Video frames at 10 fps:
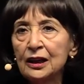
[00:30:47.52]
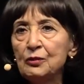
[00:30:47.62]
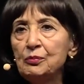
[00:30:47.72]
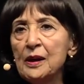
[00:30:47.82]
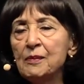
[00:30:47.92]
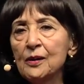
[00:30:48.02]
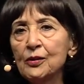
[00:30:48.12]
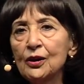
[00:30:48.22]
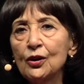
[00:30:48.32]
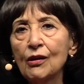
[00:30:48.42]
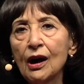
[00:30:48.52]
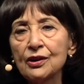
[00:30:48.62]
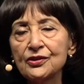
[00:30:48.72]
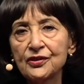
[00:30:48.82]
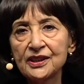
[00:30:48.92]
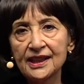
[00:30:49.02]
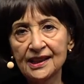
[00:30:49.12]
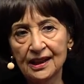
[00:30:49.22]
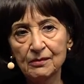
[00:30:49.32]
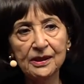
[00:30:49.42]
people will go out for
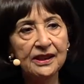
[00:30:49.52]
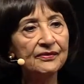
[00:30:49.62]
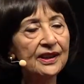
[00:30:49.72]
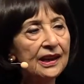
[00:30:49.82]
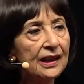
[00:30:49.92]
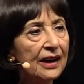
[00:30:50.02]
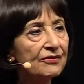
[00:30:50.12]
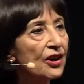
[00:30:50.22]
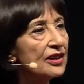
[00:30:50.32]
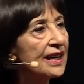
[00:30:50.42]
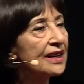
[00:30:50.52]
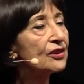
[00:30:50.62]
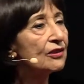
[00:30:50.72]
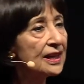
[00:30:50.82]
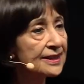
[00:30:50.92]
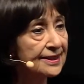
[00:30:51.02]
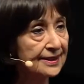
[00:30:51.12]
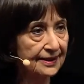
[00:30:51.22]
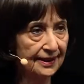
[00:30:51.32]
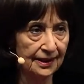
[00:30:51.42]
dinner, but if they have not had
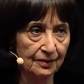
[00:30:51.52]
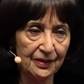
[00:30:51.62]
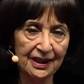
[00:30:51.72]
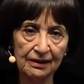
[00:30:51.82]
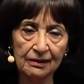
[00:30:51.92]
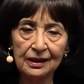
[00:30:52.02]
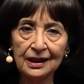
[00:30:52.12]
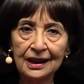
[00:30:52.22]
rice in the meal,